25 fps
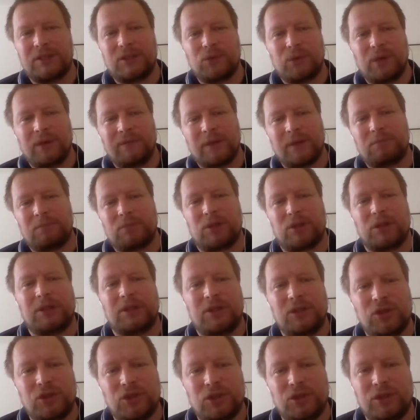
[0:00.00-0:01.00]
So having
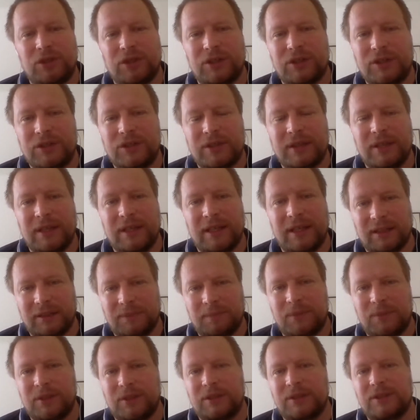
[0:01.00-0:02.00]
practitioners and
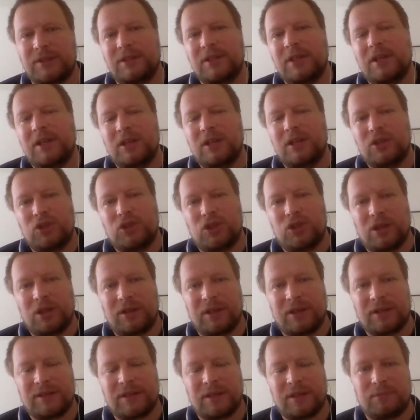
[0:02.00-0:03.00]
experts
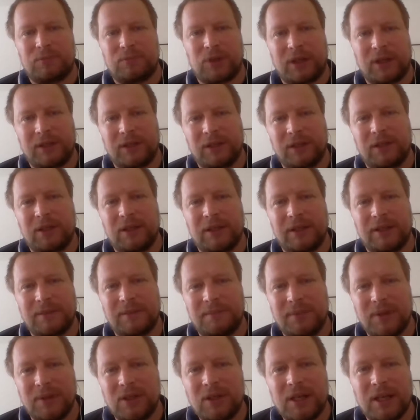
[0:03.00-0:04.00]
sharing some practical
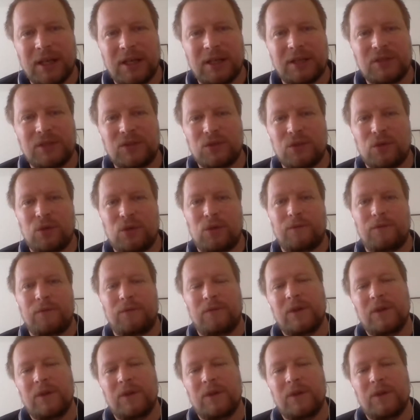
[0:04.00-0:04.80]
experience of